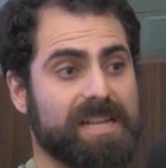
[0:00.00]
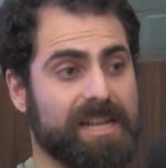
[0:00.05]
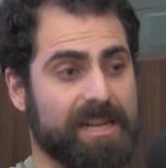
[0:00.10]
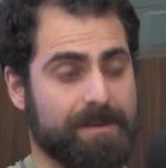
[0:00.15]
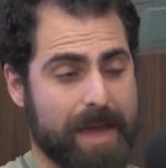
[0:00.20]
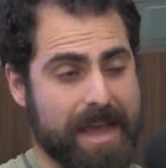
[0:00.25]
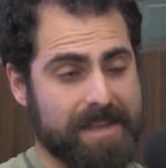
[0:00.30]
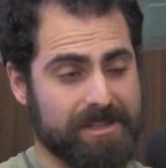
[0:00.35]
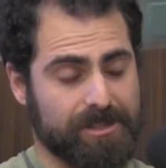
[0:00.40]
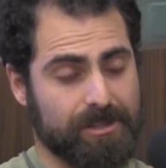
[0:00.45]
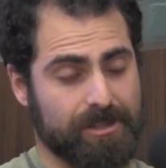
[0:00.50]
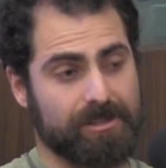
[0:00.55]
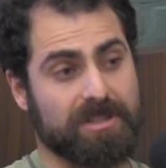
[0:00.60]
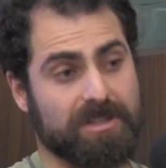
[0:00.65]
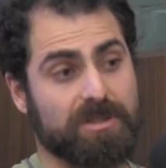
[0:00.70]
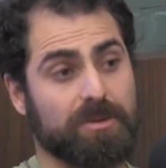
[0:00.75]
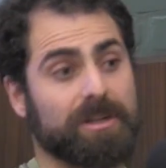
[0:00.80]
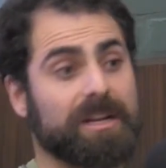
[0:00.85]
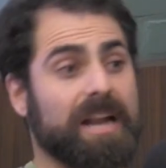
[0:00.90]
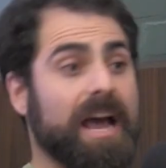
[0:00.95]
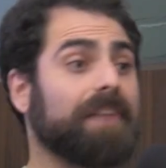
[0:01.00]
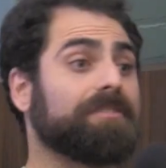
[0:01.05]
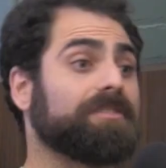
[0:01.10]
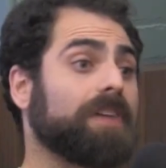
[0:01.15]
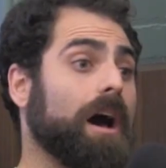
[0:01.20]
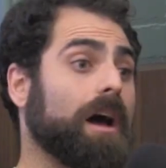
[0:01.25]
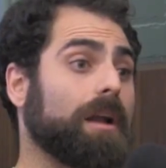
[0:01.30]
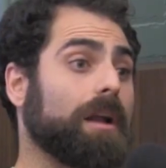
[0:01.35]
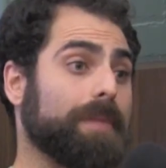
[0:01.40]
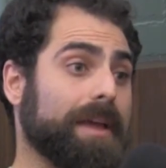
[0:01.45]
in Massachusetts, we're going to have to
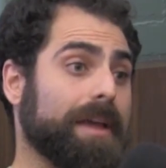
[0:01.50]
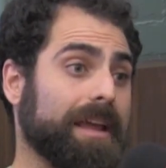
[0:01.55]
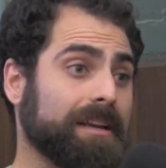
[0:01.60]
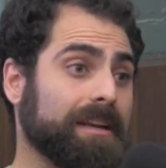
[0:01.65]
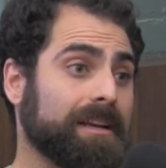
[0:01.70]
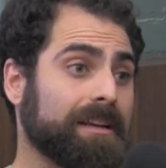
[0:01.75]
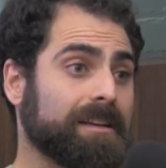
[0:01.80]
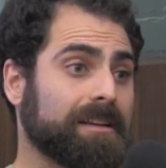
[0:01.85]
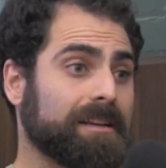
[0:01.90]
automate.